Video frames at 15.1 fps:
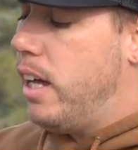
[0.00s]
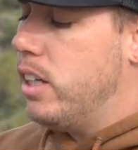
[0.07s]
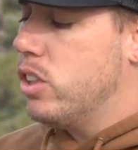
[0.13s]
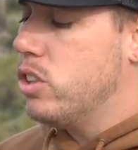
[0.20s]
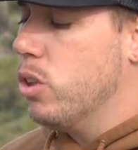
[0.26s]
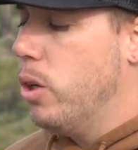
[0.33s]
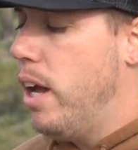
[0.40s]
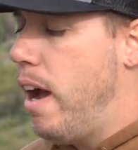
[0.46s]

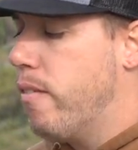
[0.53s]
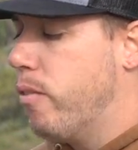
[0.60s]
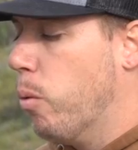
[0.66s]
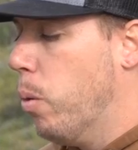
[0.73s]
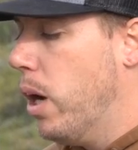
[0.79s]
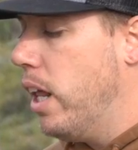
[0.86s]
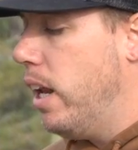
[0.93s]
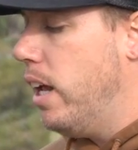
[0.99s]
So yeah, for
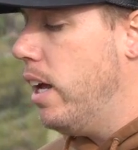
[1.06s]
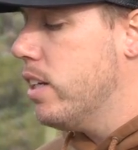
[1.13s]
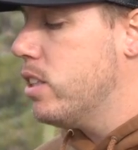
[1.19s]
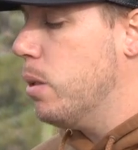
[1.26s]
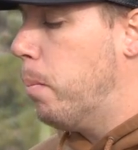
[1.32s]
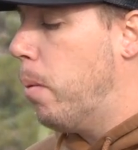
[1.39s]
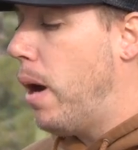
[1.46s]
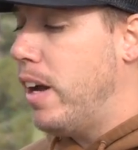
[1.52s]
what it is,
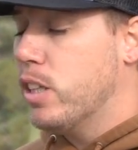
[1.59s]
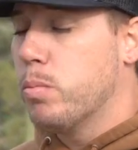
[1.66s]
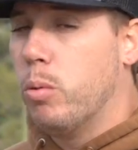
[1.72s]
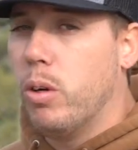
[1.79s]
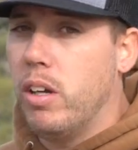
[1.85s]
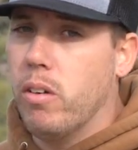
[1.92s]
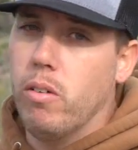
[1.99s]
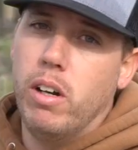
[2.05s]
the price
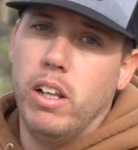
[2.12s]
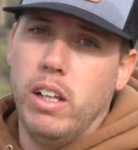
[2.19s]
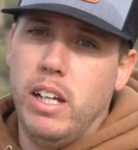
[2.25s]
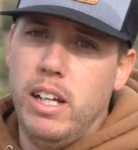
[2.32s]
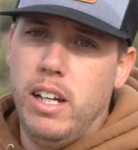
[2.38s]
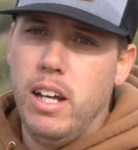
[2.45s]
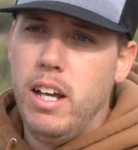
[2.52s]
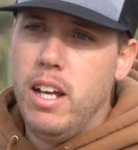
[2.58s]
point
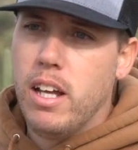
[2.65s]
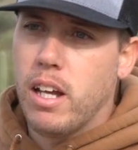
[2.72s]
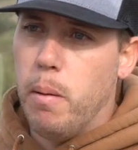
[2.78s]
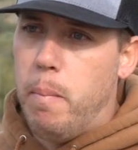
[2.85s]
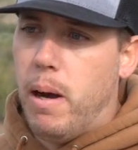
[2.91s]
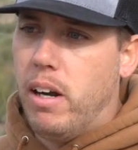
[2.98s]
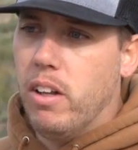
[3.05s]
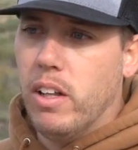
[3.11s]
really
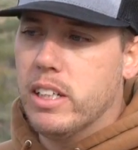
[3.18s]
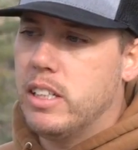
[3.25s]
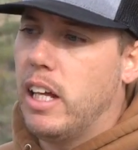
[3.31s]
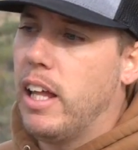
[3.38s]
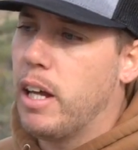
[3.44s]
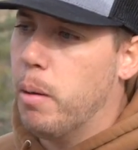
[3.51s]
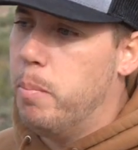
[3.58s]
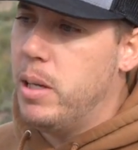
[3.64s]
compared to, let's say,
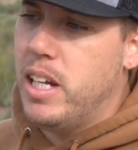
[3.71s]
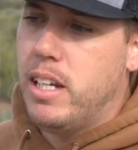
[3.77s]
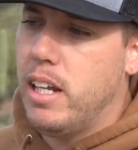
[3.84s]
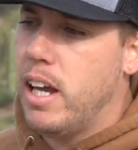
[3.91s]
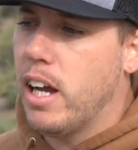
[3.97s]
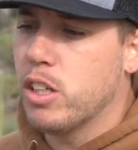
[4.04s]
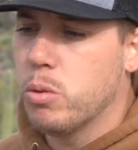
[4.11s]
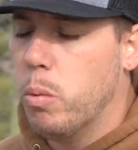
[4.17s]
like a
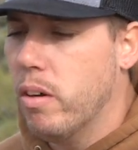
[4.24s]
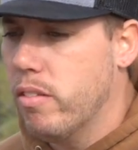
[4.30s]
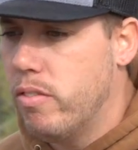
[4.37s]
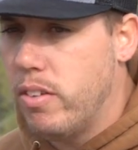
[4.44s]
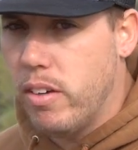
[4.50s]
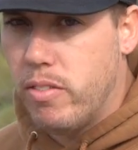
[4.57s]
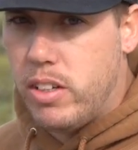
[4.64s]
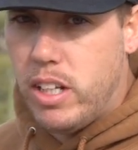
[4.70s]
BTX
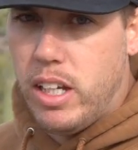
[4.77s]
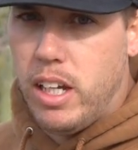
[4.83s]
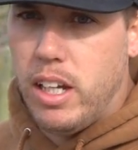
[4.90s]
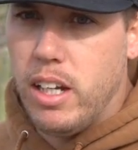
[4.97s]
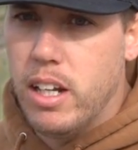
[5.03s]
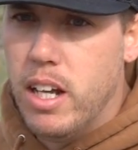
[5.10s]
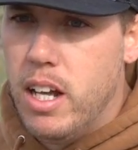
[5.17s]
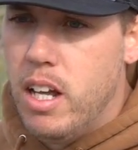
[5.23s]

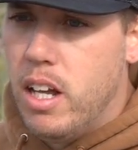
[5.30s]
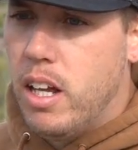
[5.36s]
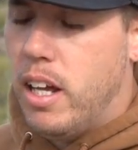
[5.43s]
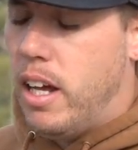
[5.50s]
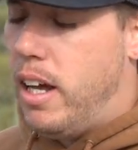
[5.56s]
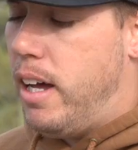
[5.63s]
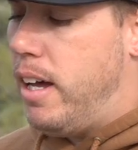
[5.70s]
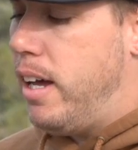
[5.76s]
115,
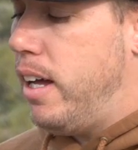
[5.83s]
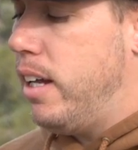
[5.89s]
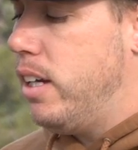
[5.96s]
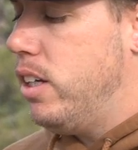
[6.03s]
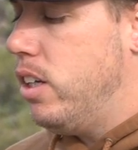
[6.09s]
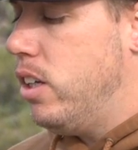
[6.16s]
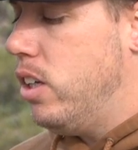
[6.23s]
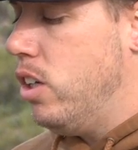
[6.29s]

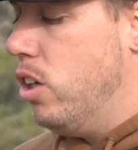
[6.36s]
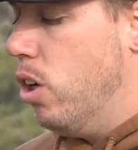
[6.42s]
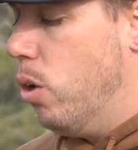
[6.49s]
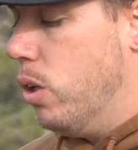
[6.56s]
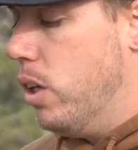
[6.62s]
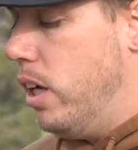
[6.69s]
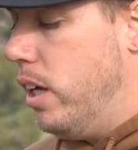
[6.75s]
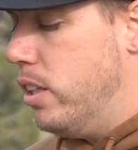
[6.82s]
you
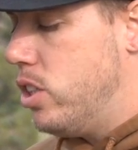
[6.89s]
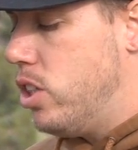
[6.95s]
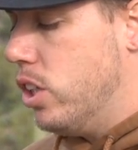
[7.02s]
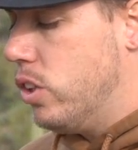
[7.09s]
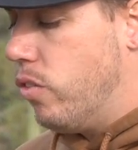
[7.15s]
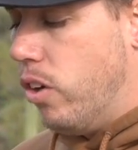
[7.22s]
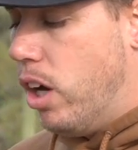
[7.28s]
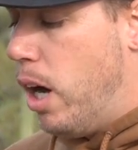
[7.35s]
know, it's
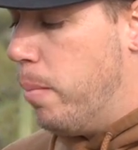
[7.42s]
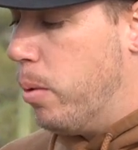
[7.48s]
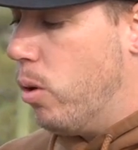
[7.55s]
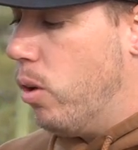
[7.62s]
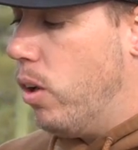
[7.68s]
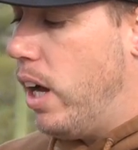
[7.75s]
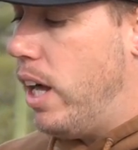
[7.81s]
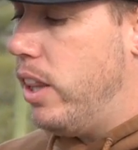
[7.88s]
just
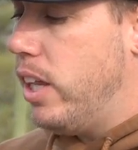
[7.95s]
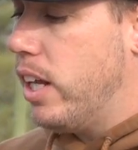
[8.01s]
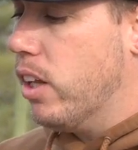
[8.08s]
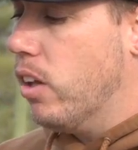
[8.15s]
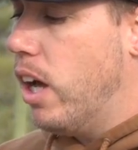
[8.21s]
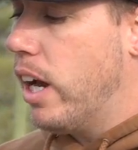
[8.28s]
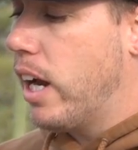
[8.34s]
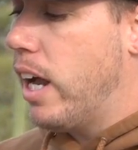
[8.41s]
phenomenal. I think a
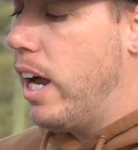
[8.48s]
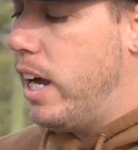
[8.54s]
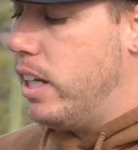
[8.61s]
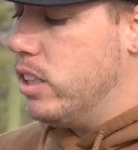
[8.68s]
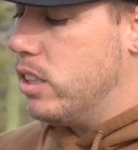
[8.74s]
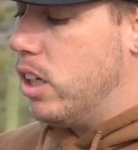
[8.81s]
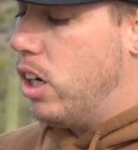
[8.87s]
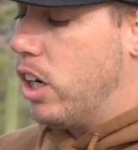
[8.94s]
lot of
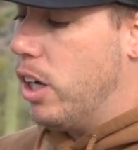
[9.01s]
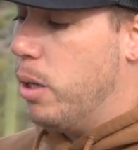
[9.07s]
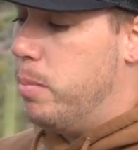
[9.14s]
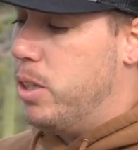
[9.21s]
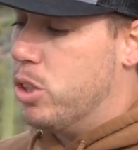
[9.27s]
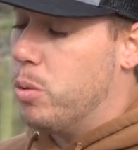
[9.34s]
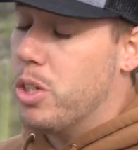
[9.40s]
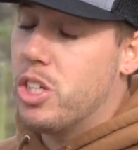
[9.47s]
guys are going to
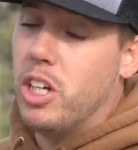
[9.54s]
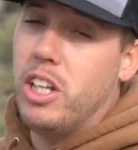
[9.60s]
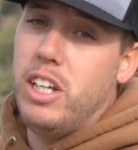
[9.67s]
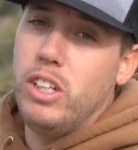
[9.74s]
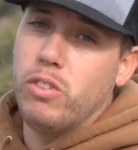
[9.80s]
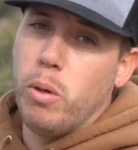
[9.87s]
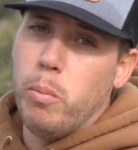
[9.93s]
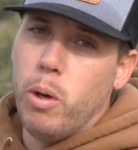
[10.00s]
be switching to
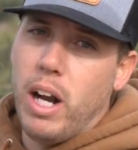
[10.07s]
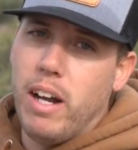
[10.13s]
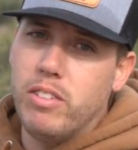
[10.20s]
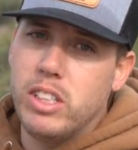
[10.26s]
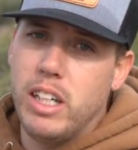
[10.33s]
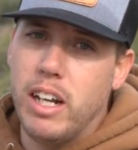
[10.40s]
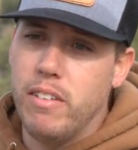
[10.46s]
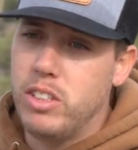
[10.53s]
these. From what I've
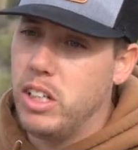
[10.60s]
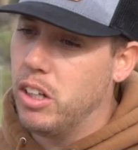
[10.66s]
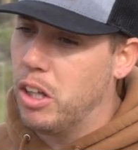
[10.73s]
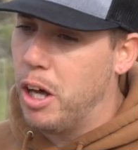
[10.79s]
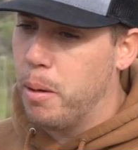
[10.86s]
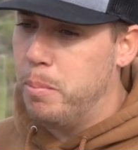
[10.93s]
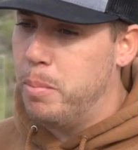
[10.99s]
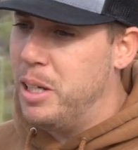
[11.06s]
seen a
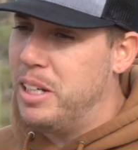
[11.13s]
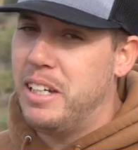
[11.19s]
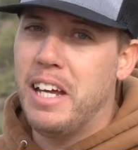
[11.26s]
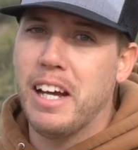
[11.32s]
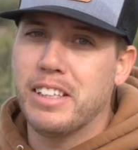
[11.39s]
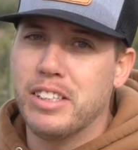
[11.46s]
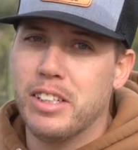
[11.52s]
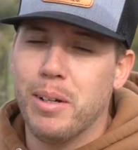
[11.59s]
lot of
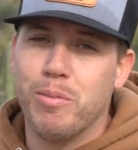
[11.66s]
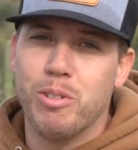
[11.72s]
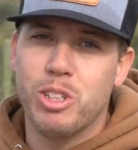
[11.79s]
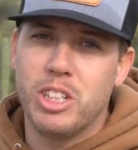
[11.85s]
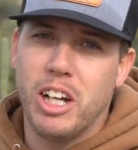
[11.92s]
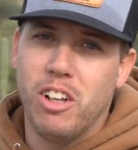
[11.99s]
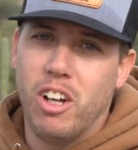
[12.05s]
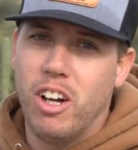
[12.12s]
BTXs up for
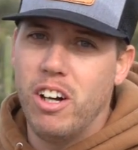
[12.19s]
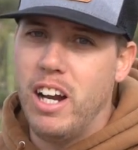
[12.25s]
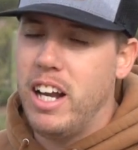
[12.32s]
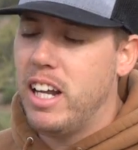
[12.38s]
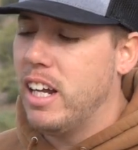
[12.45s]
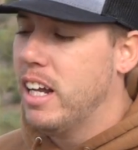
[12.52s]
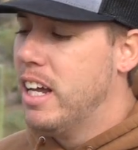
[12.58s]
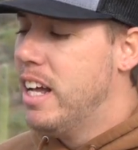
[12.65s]
sale
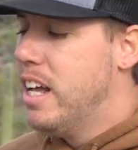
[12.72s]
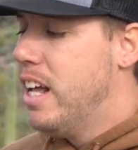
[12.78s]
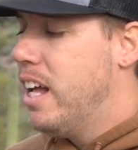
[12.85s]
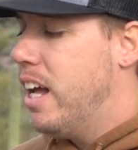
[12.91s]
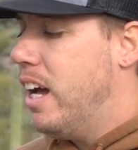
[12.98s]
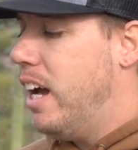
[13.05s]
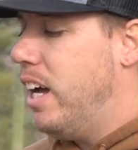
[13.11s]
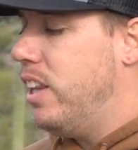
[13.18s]
already.
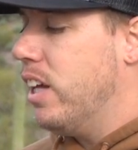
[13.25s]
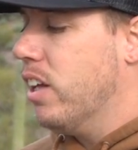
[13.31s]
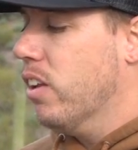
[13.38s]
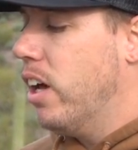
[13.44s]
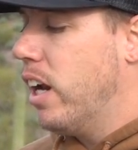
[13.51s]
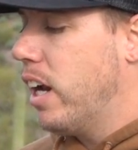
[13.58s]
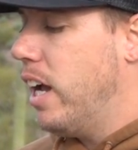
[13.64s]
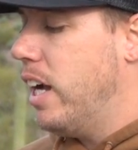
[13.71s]
I think a
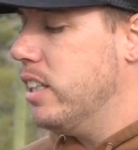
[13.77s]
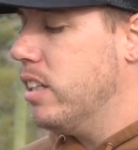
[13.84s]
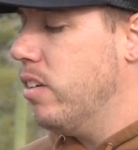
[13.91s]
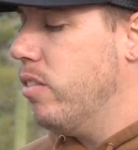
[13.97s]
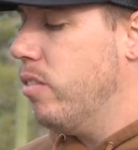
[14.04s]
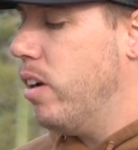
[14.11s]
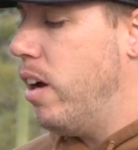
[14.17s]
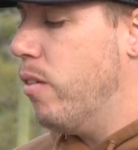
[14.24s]
lot of guys
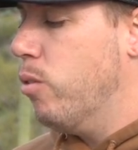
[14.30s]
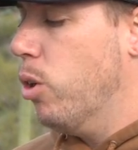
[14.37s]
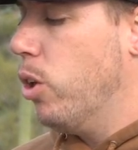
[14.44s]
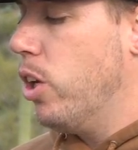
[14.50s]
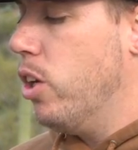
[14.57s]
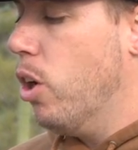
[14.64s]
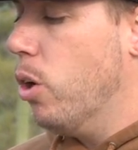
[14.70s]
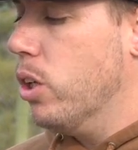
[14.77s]
have
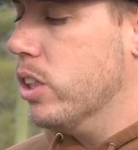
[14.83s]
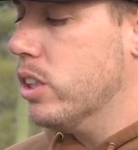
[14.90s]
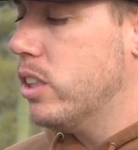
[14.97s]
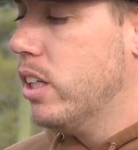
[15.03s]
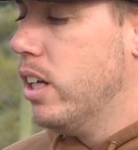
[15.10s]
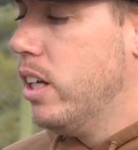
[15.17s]
really noticed,